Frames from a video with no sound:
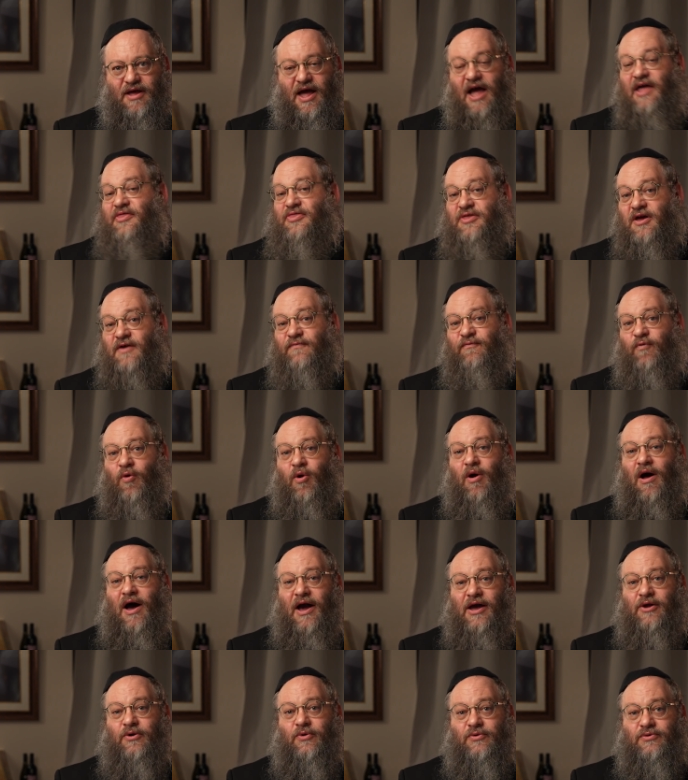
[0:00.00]
and therefore
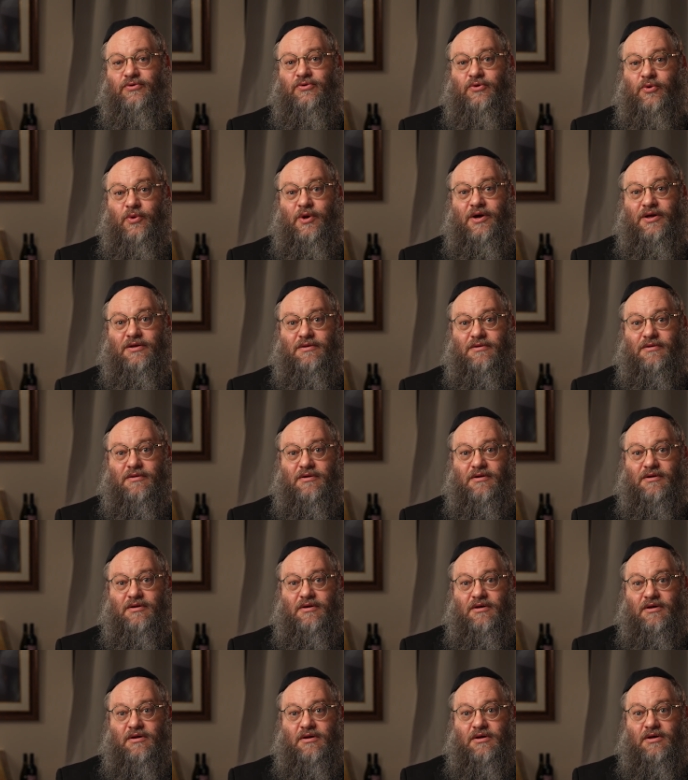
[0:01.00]
I don't do it,
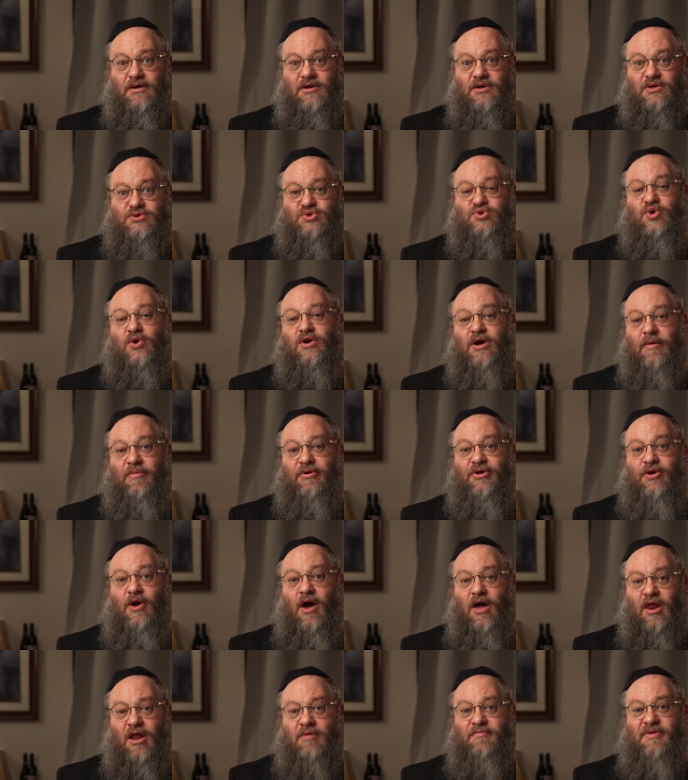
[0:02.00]
so Rabbi
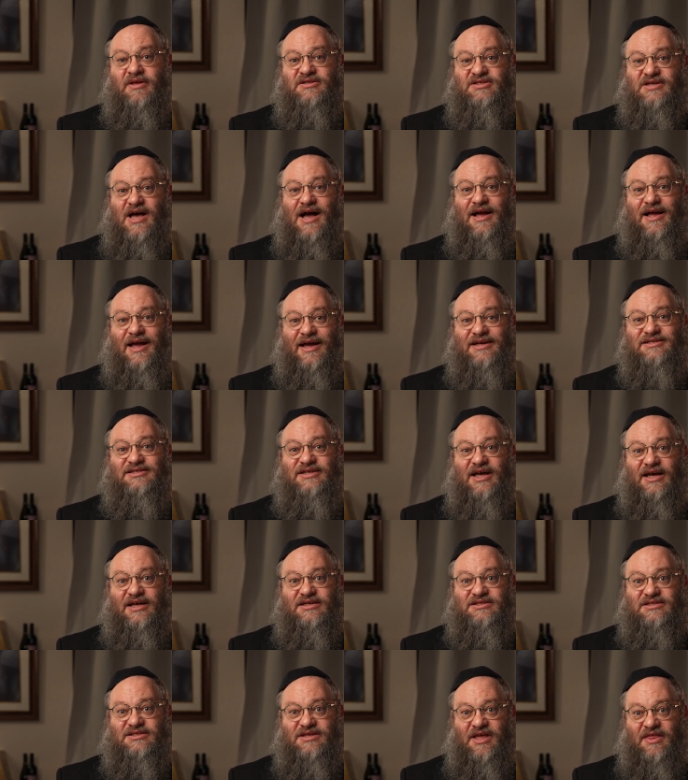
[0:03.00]
Yochanan ben Zakkai
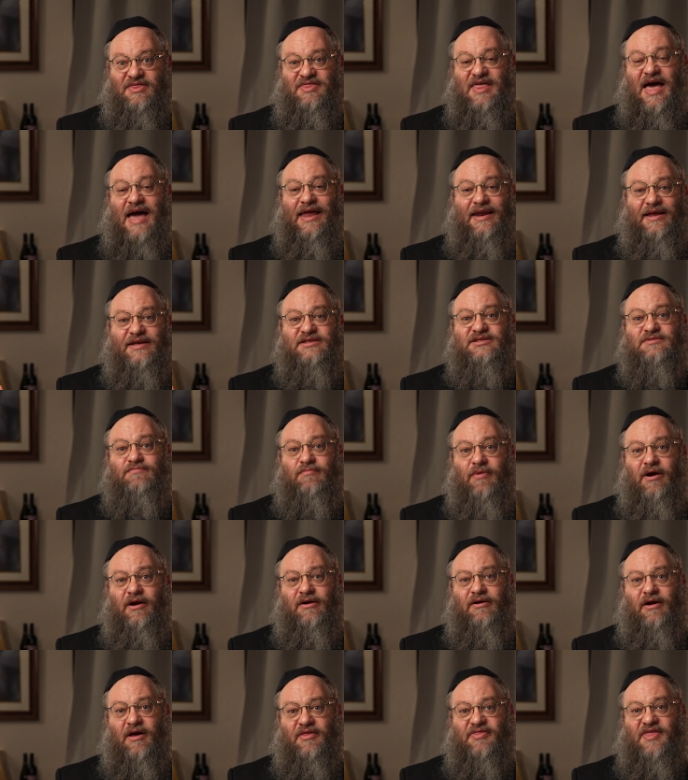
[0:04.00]
says that is
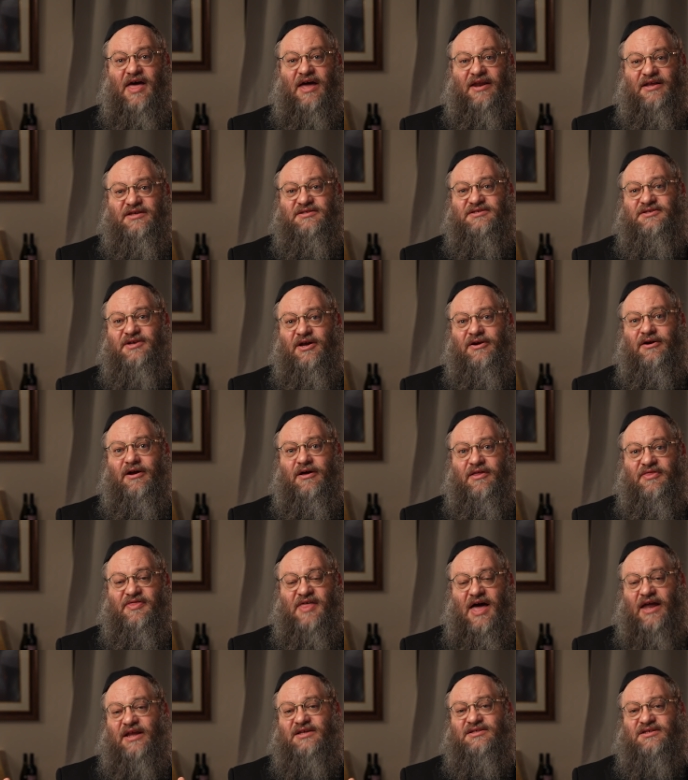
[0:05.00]
Moira, that is
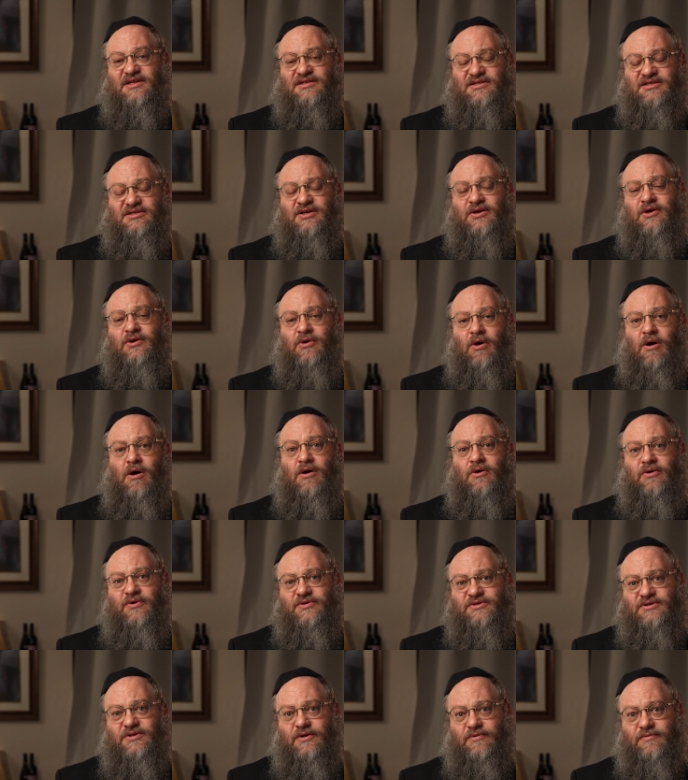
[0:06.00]
Yira, that is considered awe
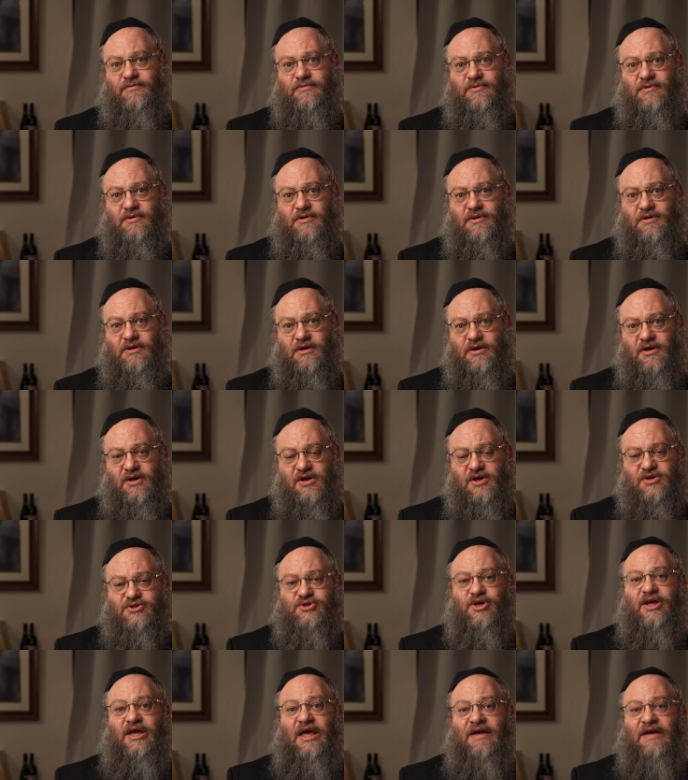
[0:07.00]
also. So